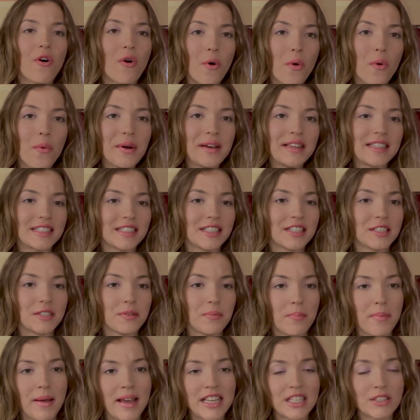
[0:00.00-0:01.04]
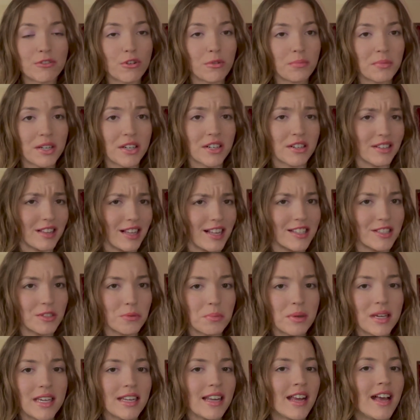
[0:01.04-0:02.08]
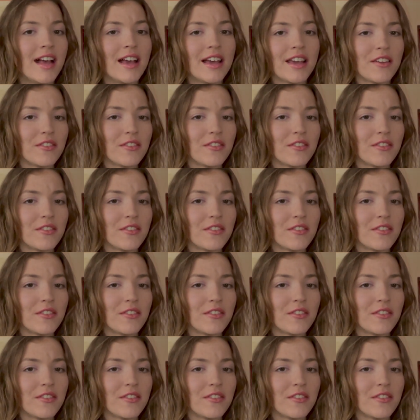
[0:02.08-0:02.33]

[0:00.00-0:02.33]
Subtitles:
always learn best from their classmate